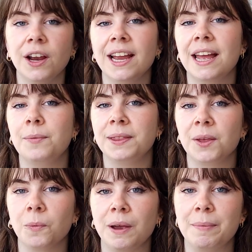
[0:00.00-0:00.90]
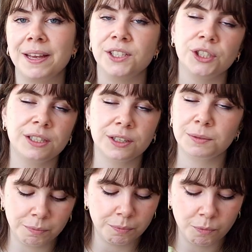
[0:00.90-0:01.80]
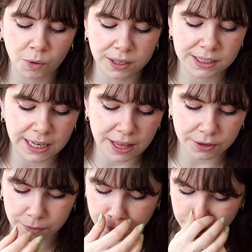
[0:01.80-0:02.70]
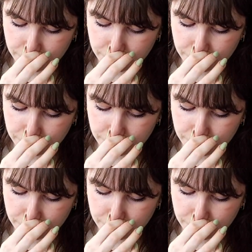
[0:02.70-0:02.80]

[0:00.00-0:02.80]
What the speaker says: Again, with the rib, it just works together